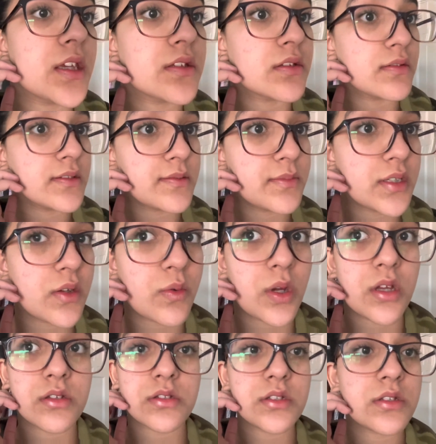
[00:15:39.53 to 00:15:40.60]
so it's been a
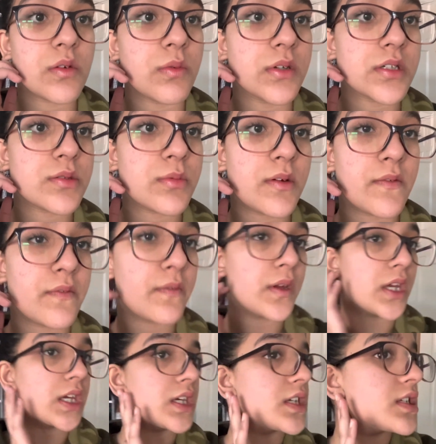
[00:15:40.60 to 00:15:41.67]
while since I washed my
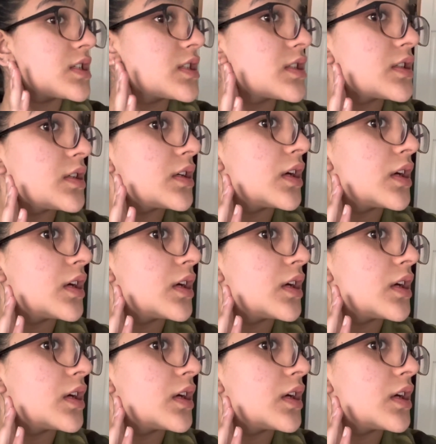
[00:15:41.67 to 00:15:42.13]
face.